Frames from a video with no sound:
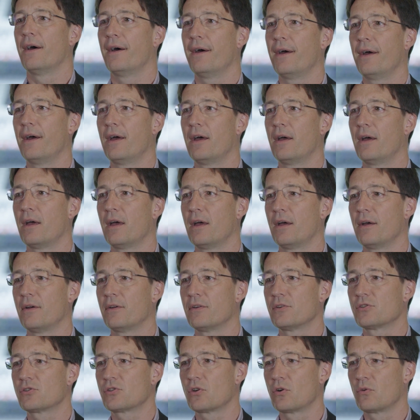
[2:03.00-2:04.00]

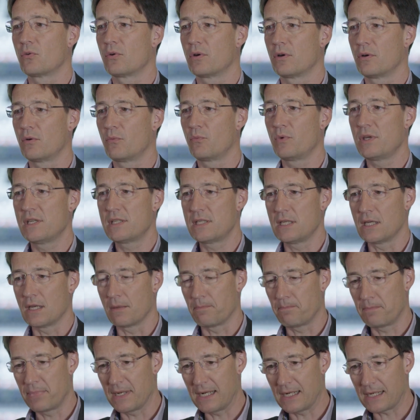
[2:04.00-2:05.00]
So we see
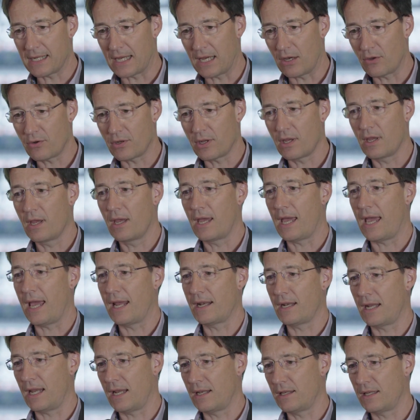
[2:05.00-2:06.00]
a build-out,
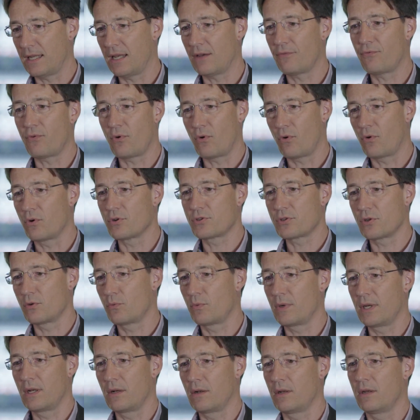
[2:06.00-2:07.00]
and therefore also
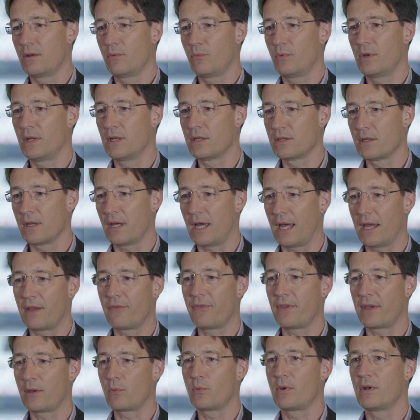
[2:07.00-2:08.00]

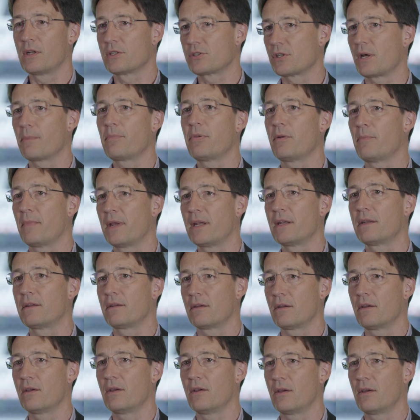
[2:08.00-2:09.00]
I think we'll supplement